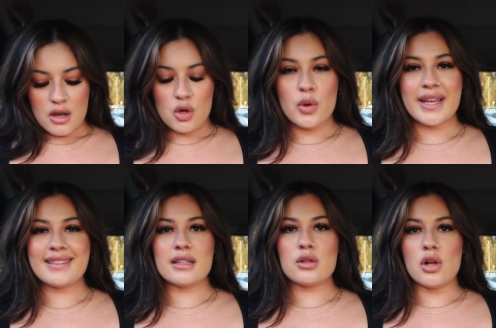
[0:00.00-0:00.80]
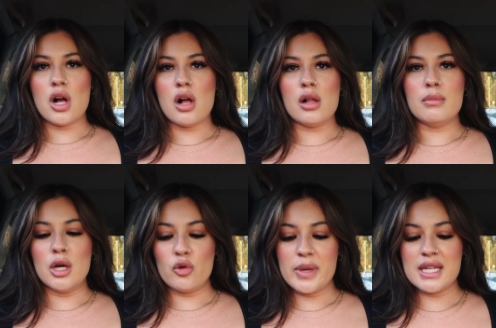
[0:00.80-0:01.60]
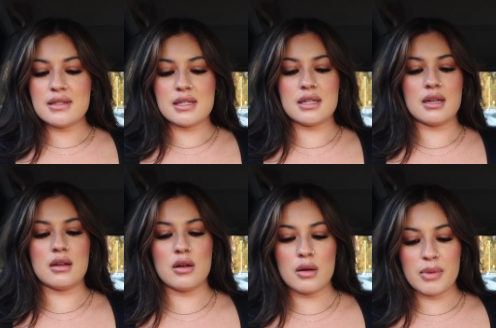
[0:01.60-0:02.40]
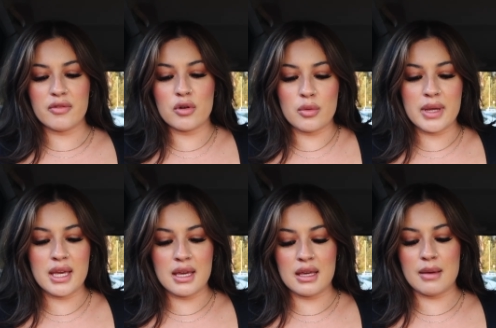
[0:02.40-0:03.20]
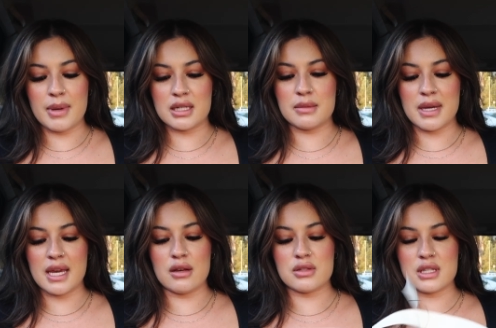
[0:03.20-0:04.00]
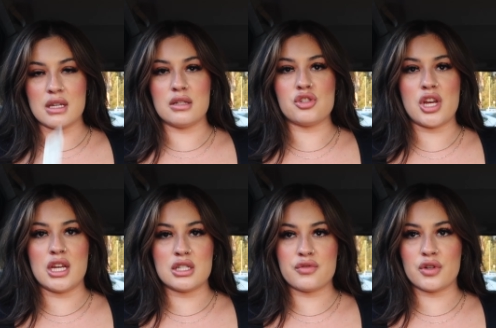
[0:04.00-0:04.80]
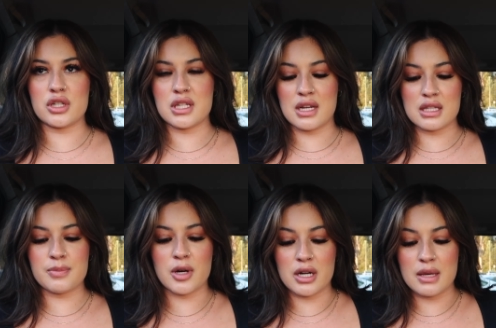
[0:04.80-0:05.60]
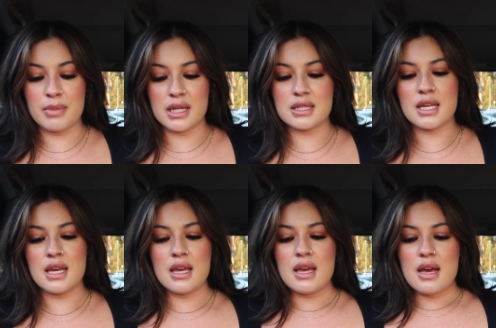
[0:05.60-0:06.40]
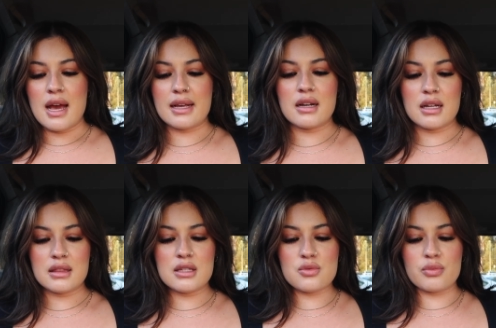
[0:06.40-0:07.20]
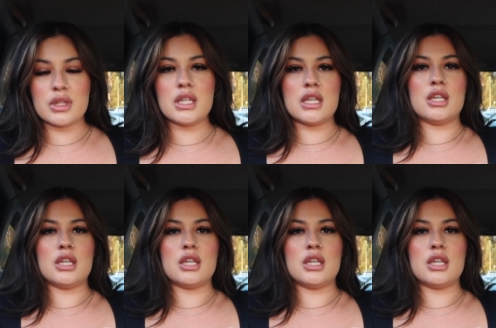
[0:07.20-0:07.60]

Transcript: quick little haul moment before we get back to my house and change for tonight's party, but I got this really